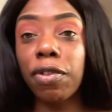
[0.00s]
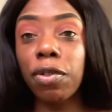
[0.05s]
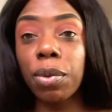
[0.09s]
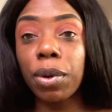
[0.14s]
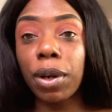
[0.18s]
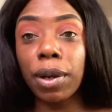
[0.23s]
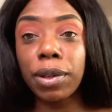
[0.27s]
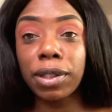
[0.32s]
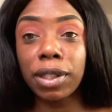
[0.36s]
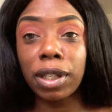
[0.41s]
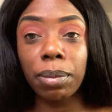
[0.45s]
we
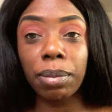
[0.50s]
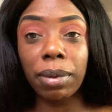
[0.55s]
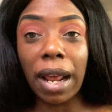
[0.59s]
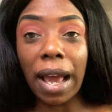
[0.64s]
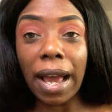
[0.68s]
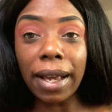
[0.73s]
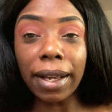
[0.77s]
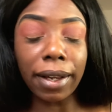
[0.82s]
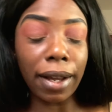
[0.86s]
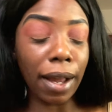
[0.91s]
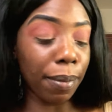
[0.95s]
go to the
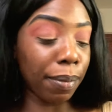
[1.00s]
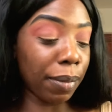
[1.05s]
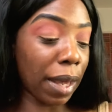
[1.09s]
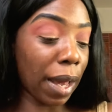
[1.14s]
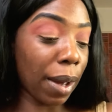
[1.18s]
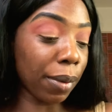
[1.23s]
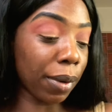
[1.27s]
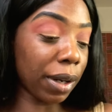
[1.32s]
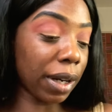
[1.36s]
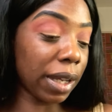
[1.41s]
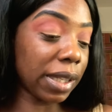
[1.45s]
black, I'm
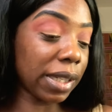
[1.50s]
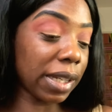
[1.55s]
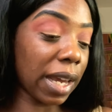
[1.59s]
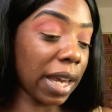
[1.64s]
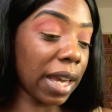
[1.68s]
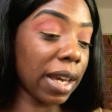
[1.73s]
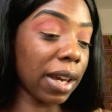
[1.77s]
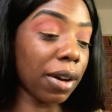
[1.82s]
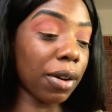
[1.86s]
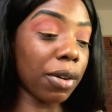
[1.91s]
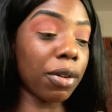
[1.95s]
now gonna
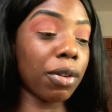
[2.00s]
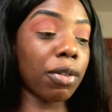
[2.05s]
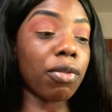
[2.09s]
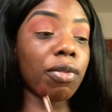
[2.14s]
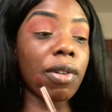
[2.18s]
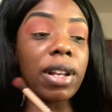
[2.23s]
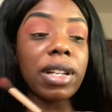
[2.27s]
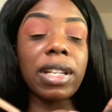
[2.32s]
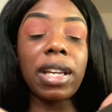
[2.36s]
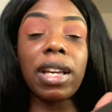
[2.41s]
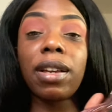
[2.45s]
take
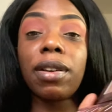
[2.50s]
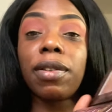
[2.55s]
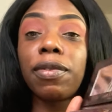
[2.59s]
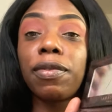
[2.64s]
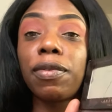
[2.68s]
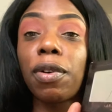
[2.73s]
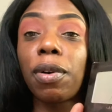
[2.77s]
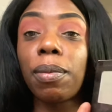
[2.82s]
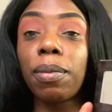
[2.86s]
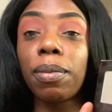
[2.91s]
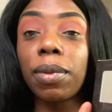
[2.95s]
credit
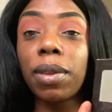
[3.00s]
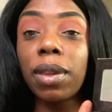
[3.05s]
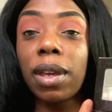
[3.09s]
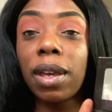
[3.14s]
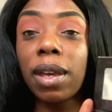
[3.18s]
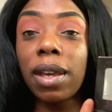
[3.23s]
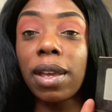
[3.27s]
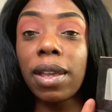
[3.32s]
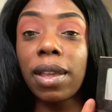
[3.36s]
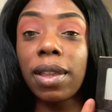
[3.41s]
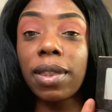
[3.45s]
from
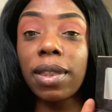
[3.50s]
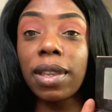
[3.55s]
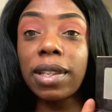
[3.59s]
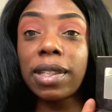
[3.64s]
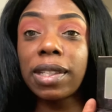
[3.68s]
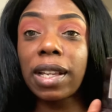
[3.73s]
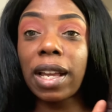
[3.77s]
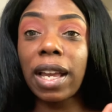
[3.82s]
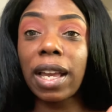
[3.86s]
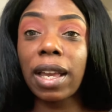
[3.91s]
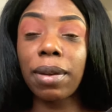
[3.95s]
the
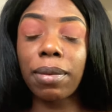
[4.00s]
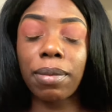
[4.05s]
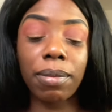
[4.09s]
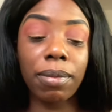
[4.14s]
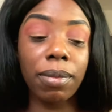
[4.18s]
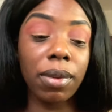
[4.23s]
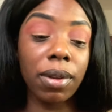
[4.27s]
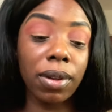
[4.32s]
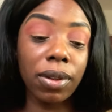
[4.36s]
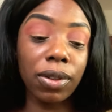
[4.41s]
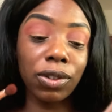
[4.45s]

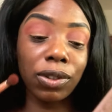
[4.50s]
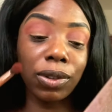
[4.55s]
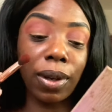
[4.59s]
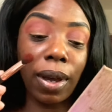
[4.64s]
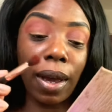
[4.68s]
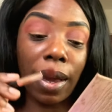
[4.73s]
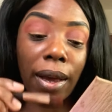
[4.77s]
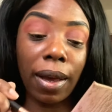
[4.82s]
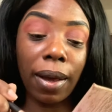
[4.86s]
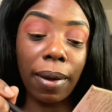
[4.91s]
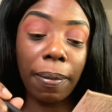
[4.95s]
same
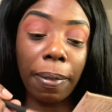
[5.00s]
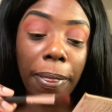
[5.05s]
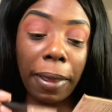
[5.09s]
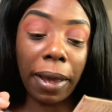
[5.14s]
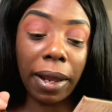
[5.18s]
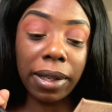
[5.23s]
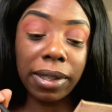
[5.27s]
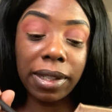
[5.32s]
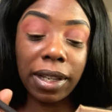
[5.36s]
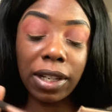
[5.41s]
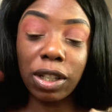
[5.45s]

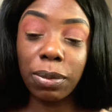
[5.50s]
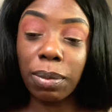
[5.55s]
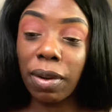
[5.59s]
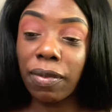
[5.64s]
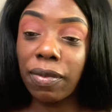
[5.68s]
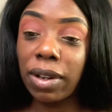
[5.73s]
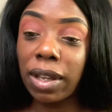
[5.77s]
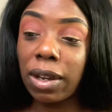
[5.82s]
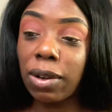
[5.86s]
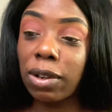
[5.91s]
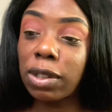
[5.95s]
Anastasia
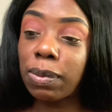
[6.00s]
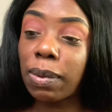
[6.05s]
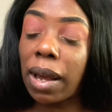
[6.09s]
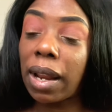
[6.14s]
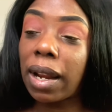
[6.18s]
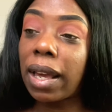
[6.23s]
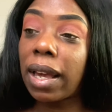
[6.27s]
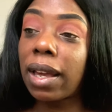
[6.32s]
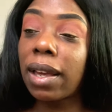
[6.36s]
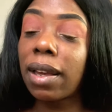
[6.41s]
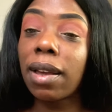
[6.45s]
Beverly Hills
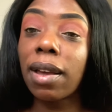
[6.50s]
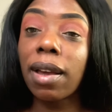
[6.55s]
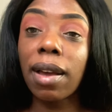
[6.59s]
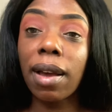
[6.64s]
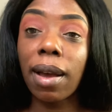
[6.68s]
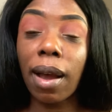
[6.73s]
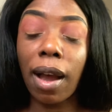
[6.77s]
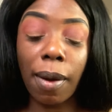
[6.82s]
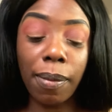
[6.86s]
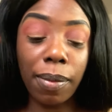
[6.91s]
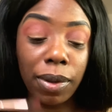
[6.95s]
palette.
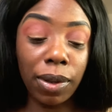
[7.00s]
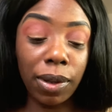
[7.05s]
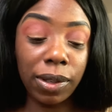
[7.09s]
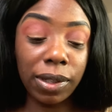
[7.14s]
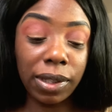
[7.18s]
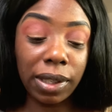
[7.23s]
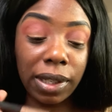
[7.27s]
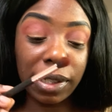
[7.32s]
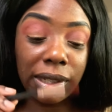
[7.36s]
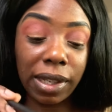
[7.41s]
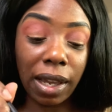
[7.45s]
I've been
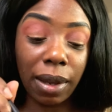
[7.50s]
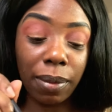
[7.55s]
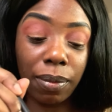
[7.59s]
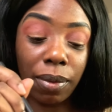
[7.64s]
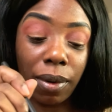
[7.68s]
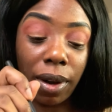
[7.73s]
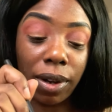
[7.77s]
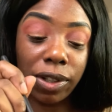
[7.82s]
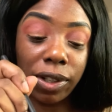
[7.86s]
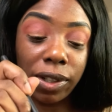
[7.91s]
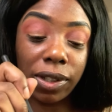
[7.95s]
using the same
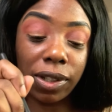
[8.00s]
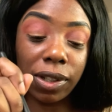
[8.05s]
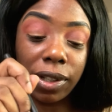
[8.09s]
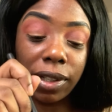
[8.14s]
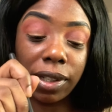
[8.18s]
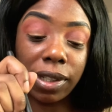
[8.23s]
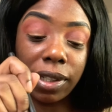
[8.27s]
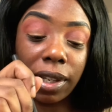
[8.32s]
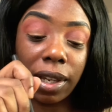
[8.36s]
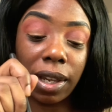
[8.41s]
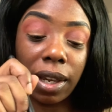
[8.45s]
brush, as you can
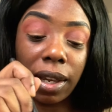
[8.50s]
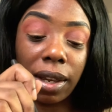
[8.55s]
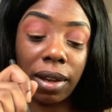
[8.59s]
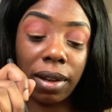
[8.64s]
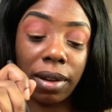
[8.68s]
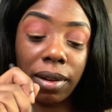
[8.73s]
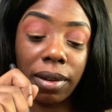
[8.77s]
see,